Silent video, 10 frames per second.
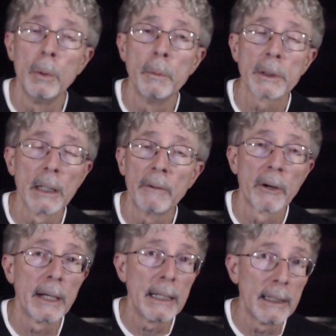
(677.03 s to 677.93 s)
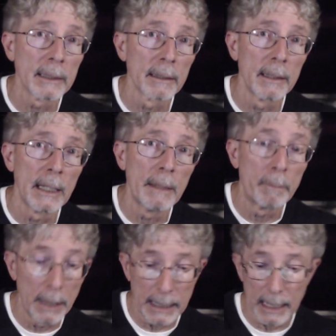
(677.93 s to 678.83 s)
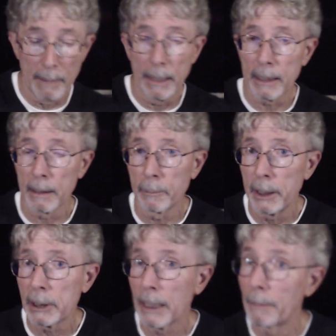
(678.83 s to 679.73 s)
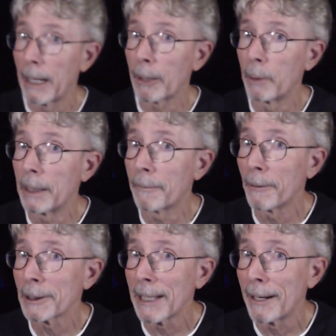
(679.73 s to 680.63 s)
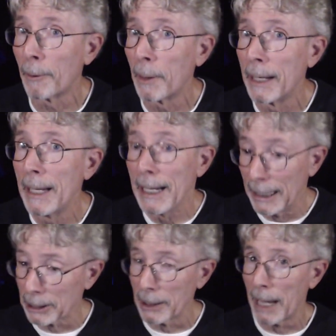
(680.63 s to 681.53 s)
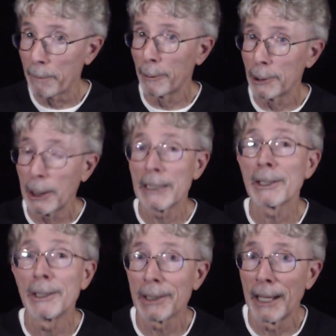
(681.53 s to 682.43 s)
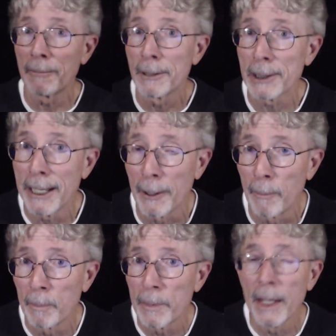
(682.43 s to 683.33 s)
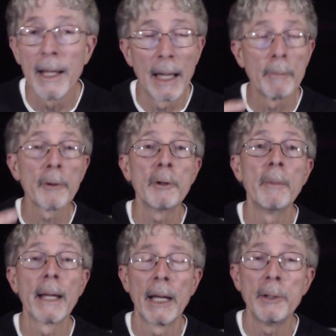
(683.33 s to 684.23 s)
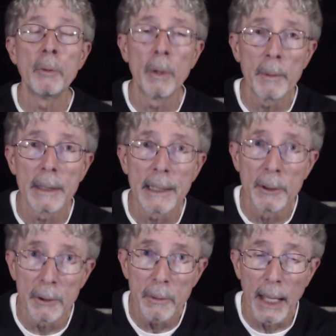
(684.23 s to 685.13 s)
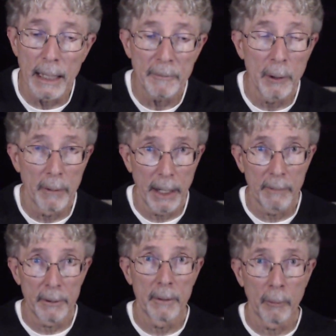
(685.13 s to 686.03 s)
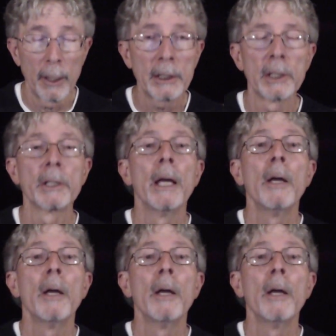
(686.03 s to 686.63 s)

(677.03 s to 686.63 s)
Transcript: singing very easily, but I'm making the bridge, and I'm not going into falsetto. It's not pulled chest, and it's not falsetto. And both you men and you women can do that if you have heavier voices.